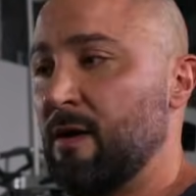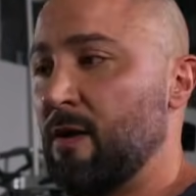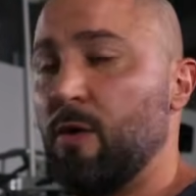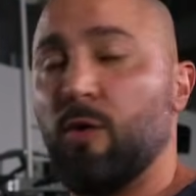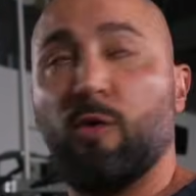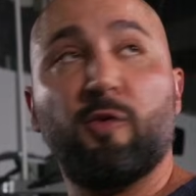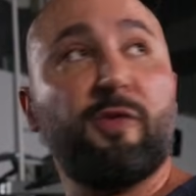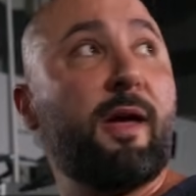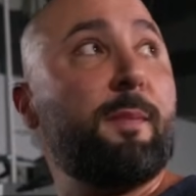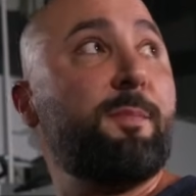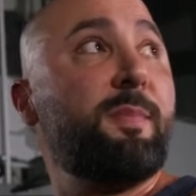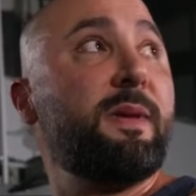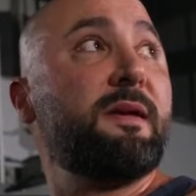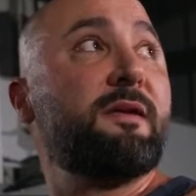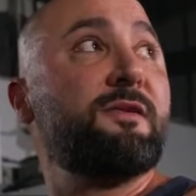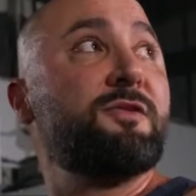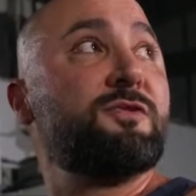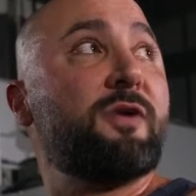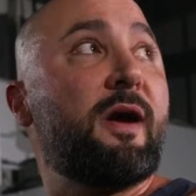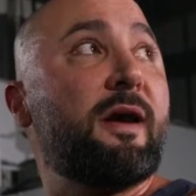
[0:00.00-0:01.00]
Hold that peak
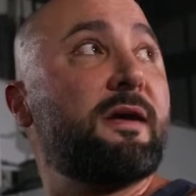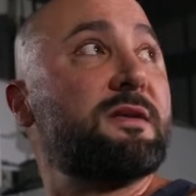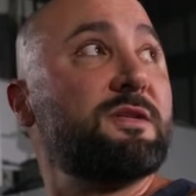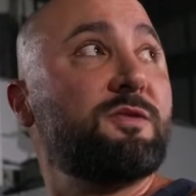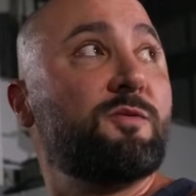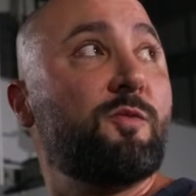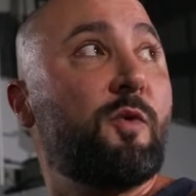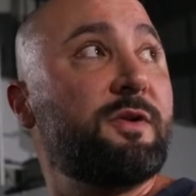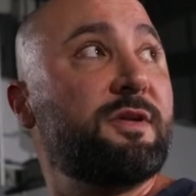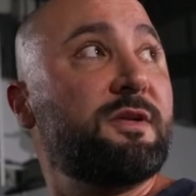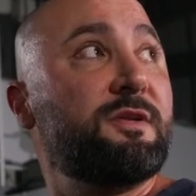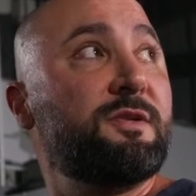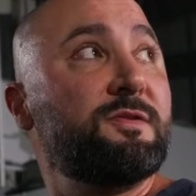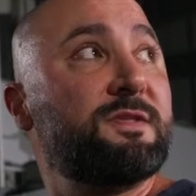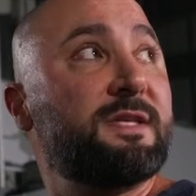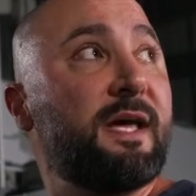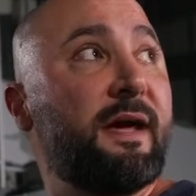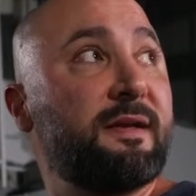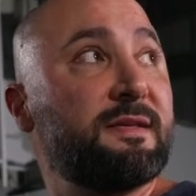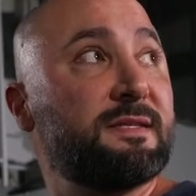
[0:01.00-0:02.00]
contraction 1 to 2
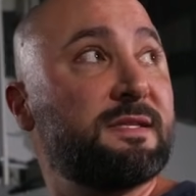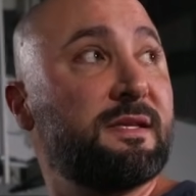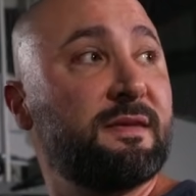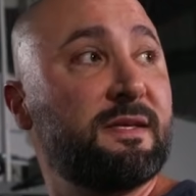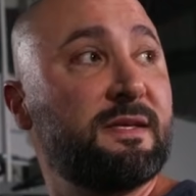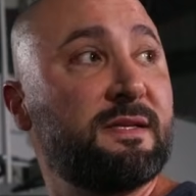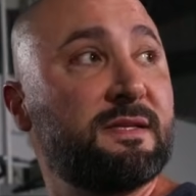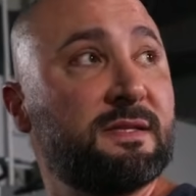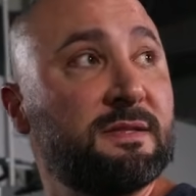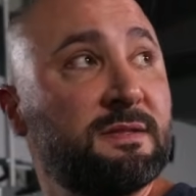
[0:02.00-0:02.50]
seconds on these.